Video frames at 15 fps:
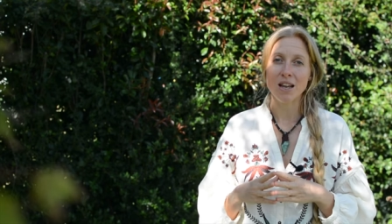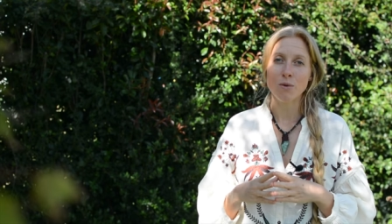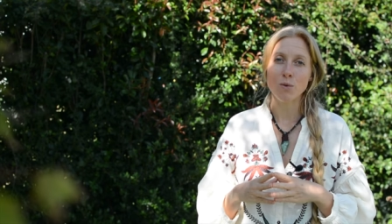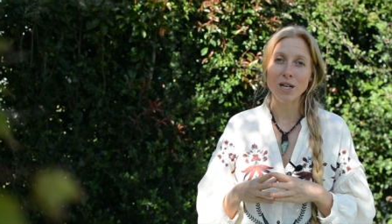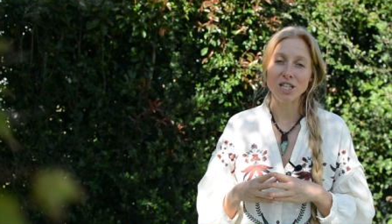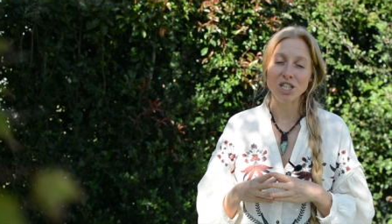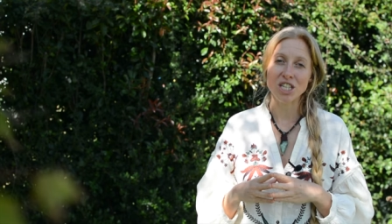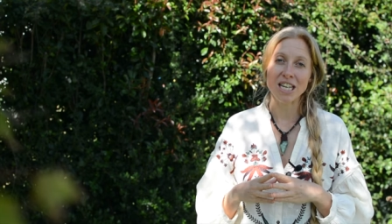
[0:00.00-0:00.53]

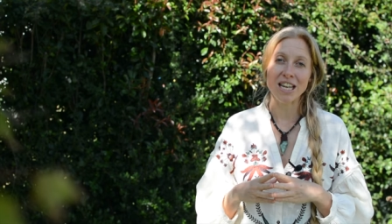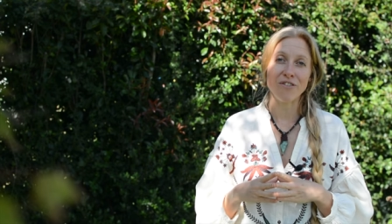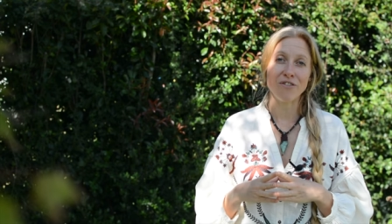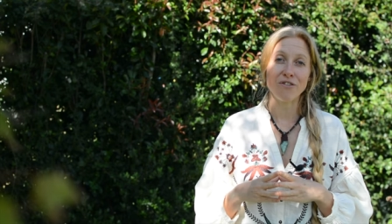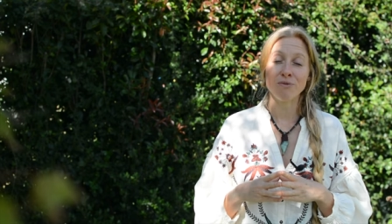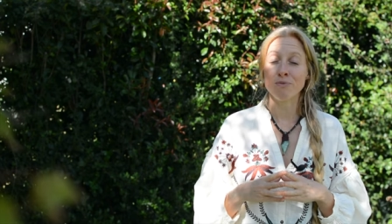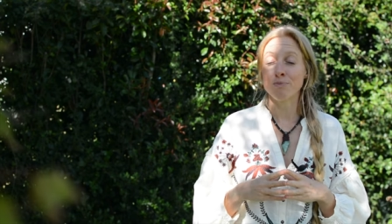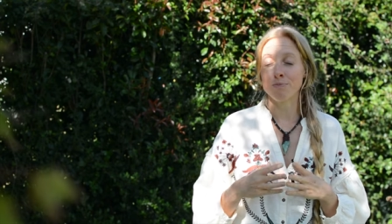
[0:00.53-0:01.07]
which, if
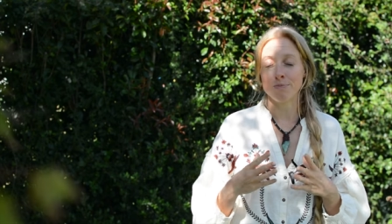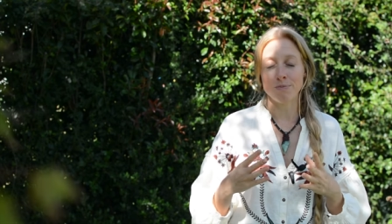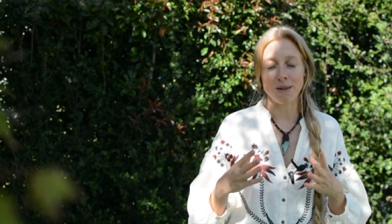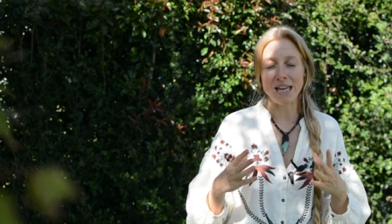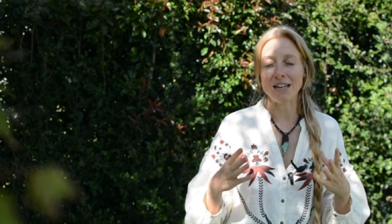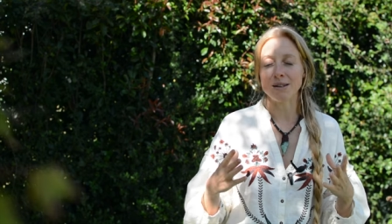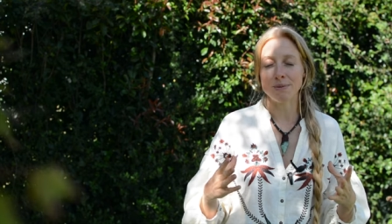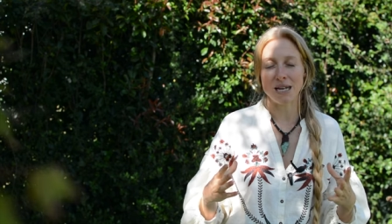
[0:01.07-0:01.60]

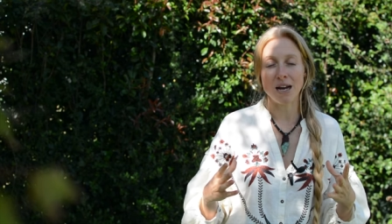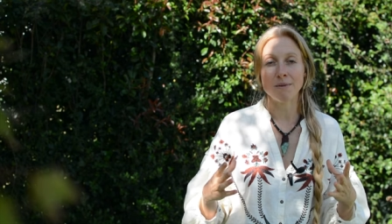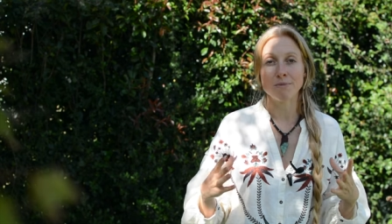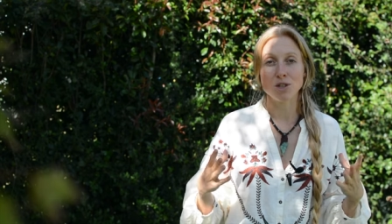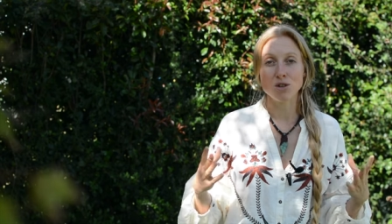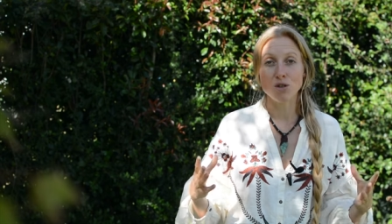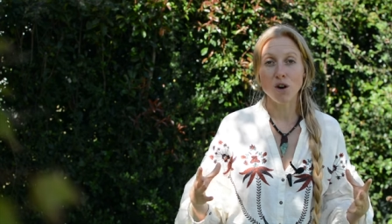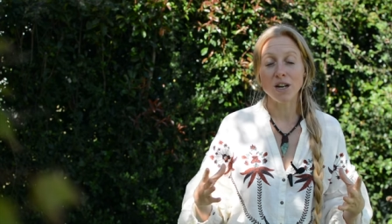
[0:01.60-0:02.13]
it becomes
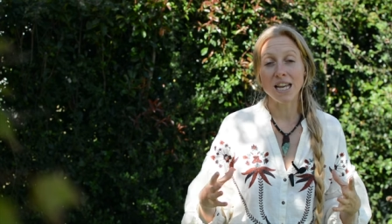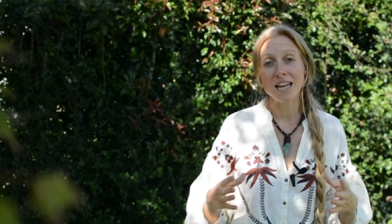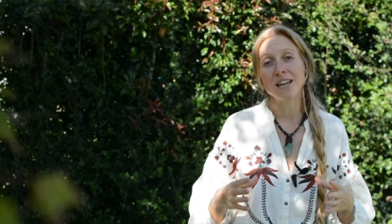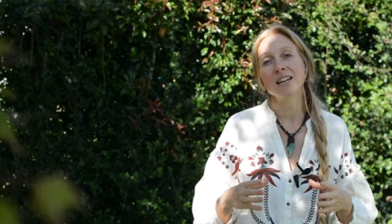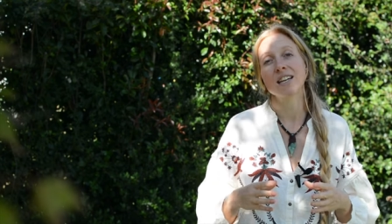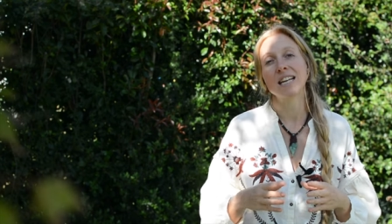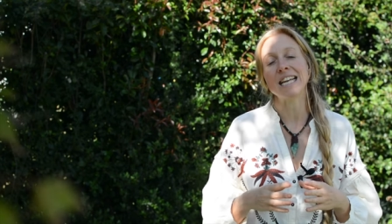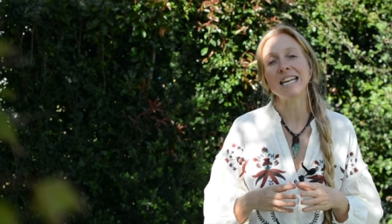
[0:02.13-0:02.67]
chronic,
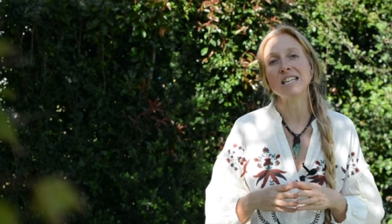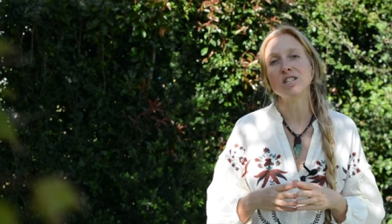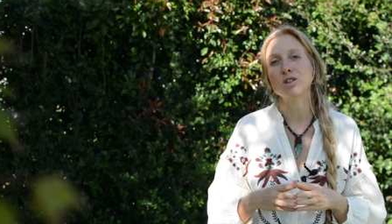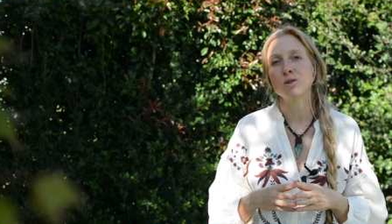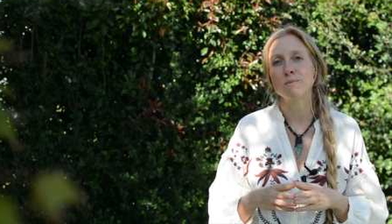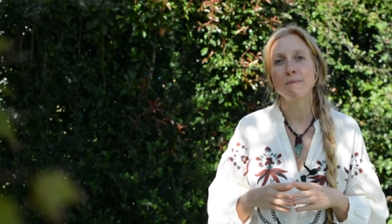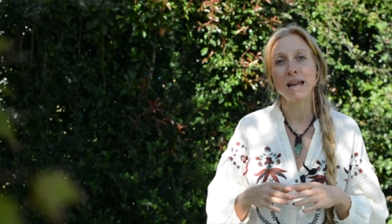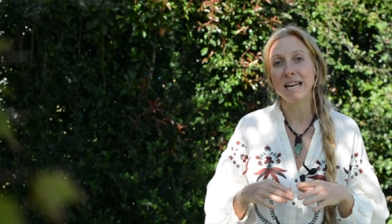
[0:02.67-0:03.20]
can lead
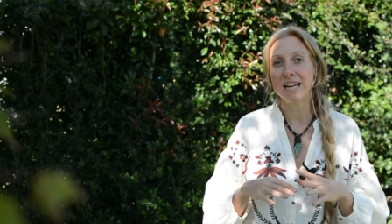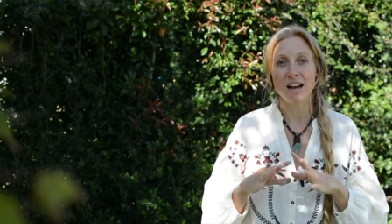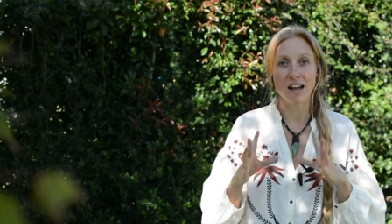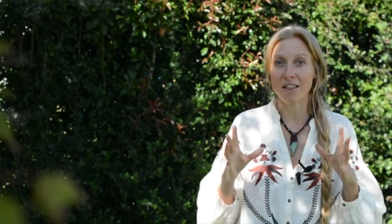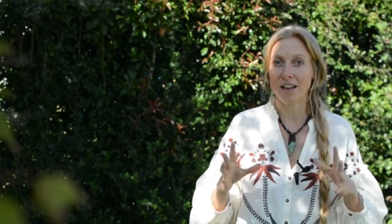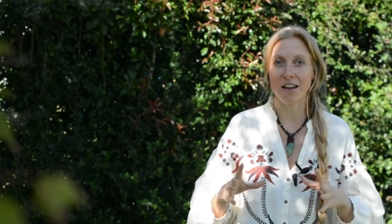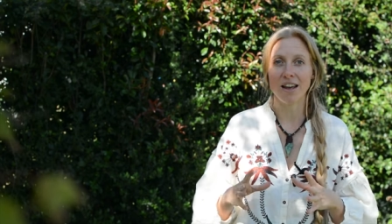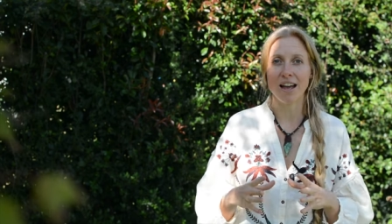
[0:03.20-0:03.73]
to many
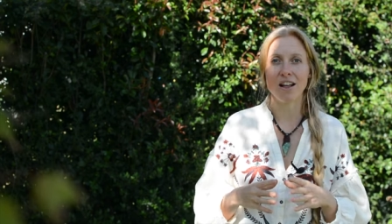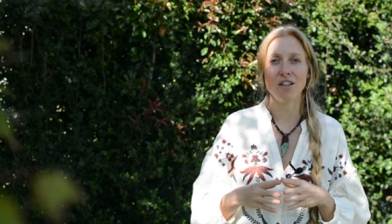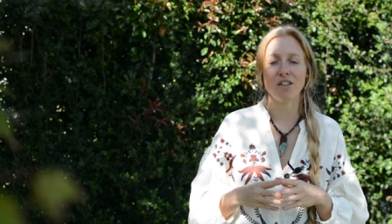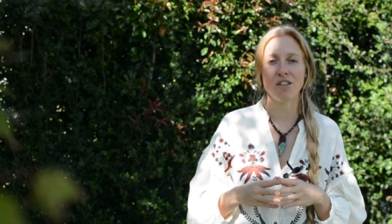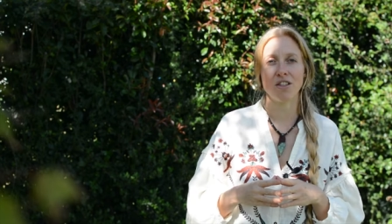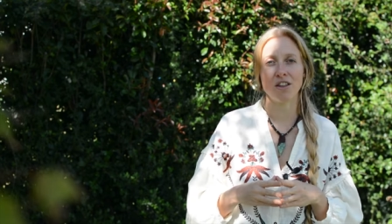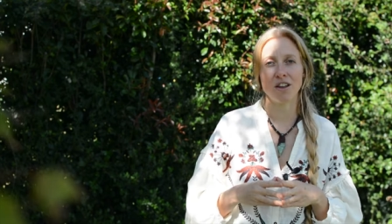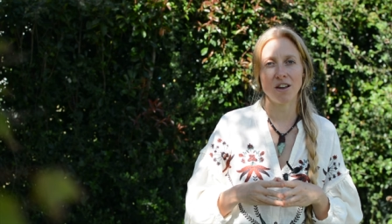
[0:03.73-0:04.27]
other health,
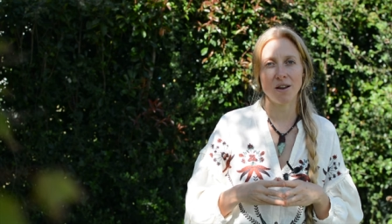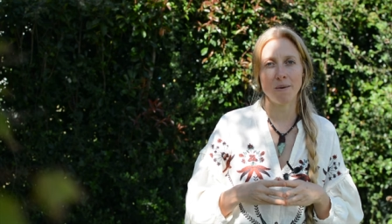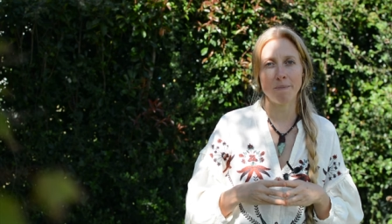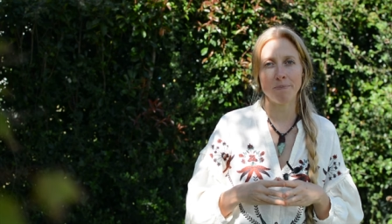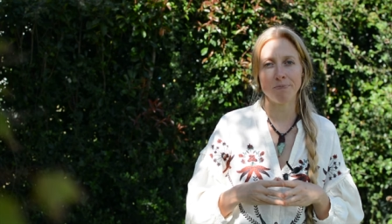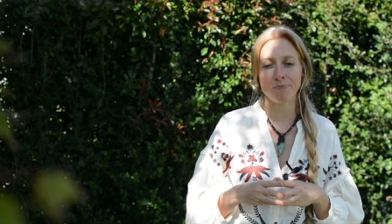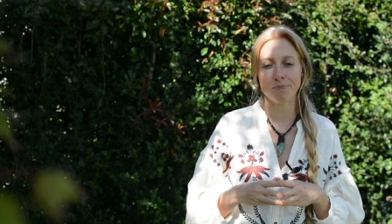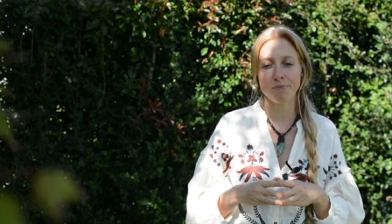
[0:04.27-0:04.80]

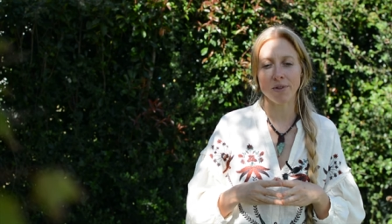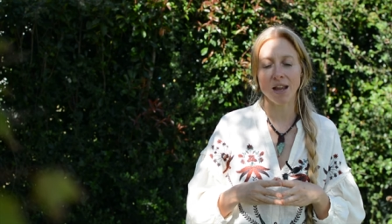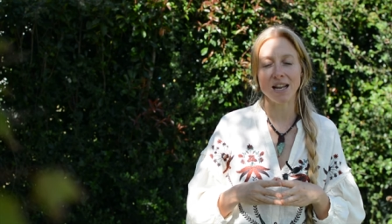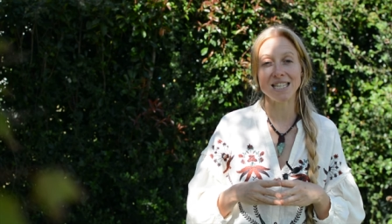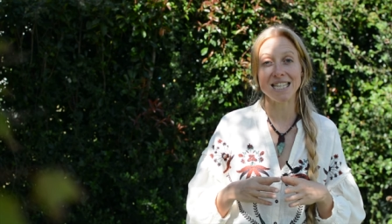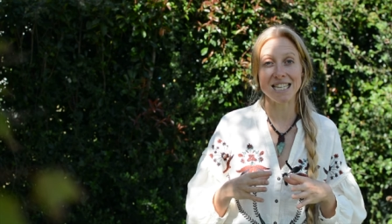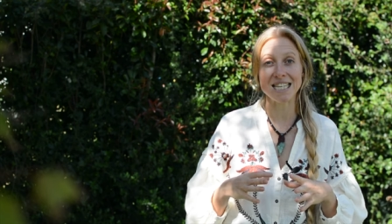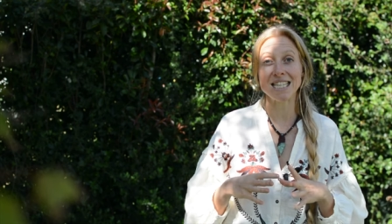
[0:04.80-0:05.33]
um,
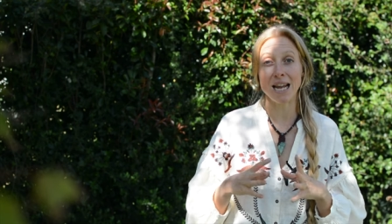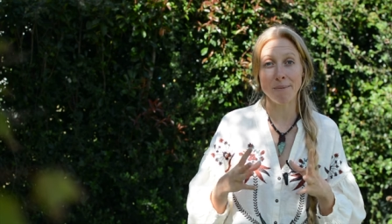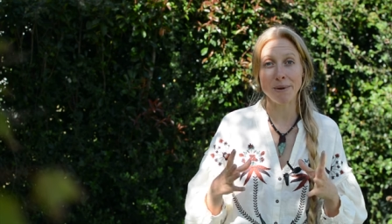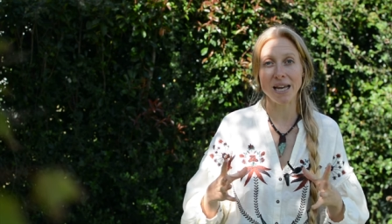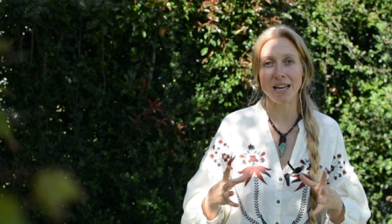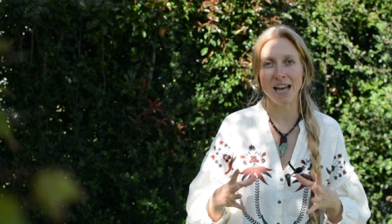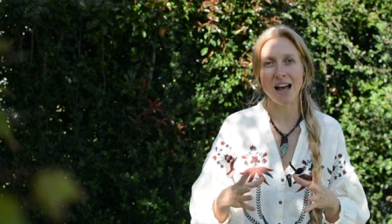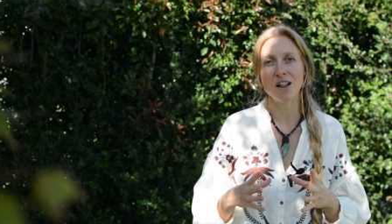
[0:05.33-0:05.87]

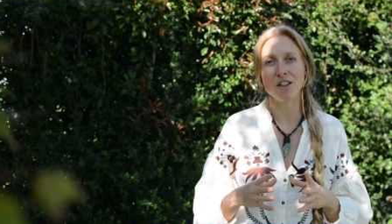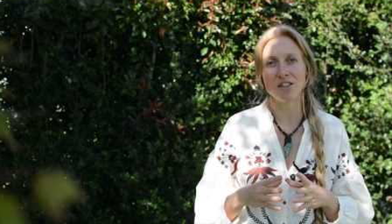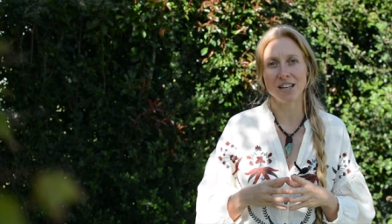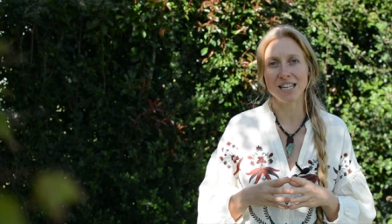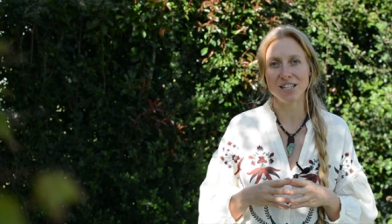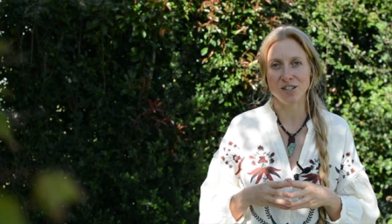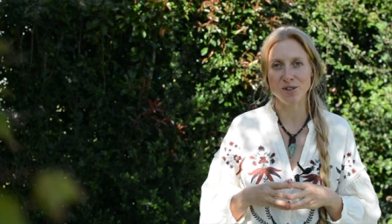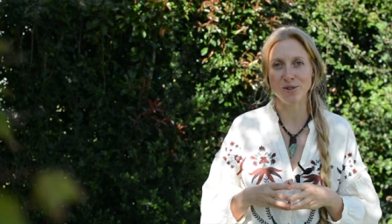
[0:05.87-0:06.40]
systemic health
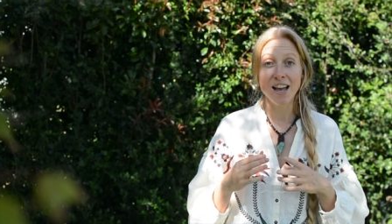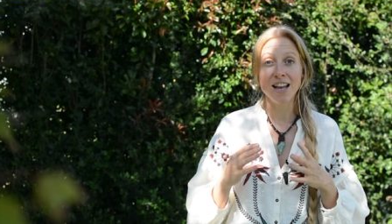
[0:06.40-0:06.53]
issues.